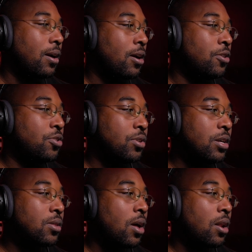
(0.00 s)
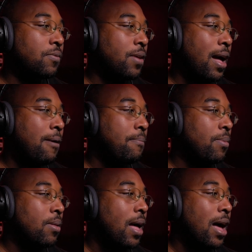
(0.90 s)
underneath all of that.
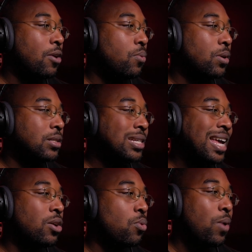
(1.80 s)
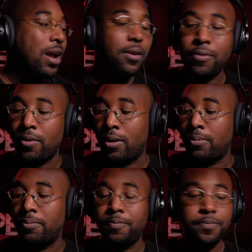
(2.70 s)
I don't want to take away
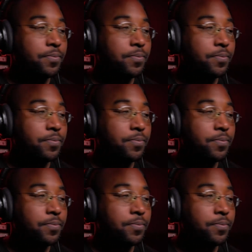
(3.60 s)
from,